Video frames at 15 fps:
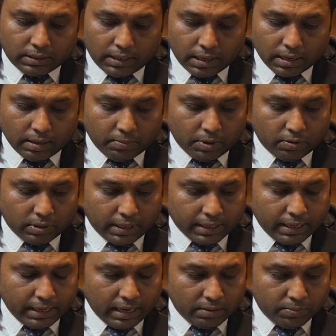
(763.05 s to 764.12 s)
think about
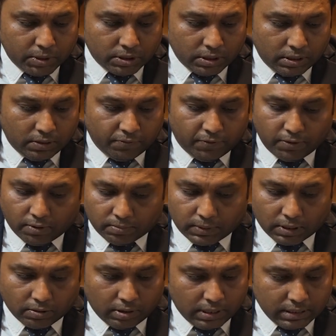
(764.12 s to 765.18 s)
taking admission in few of the
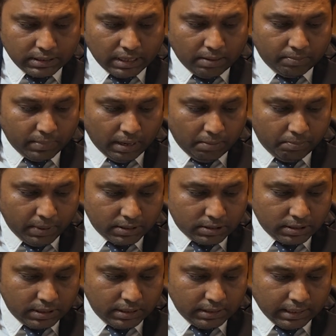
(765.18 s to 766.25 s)
college I'm mentioning,